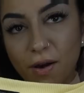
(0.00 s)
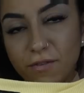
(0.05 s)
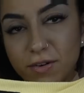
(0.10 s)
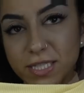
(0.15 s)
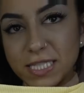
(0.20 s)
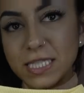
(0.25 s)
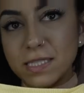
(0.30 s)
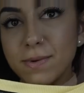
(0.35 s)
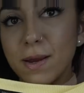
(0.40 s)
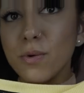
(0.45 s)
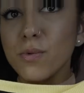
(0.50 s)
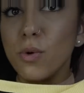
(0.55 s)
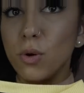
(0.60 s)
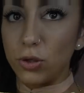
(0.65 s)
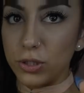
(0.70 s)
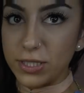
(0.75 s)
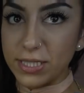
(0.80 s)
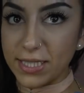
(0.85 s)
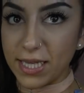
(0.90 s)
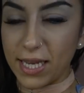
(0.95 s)
ever since my
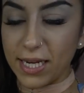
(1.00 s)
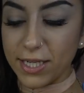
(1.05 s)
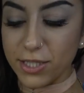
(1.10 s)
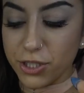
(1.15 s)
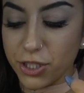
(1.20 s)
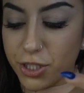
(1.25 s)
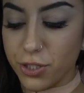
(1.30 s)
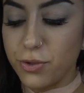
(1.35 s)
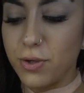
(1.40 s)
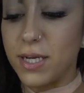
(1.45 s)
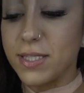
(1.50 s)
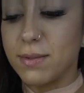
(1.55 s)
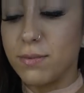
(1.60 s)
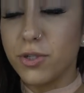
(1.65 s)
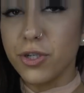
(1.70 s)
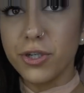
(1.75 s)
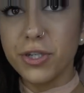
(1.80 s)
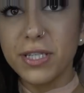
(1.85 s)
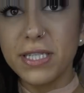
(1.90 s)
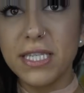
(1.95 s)
roller skating shoot, as I'm
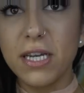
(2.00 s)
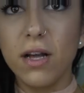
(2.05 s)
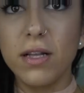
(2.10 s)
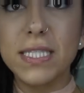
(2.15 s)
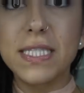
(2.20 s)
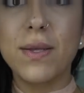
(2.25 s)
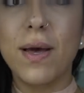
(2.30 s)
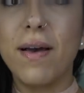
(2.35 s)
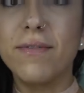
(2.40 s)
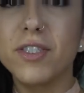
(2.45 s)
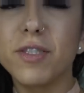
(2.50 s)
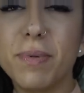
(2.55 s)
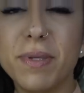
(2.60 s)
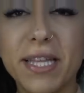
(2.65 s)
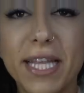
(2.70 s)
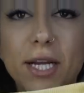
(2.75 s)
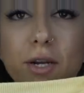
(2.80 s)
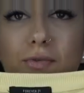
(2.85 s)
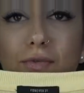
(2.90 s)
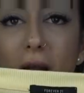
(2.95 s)
sure you can tell, so I've just
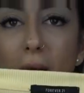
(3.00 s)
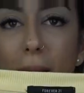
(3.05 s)
been like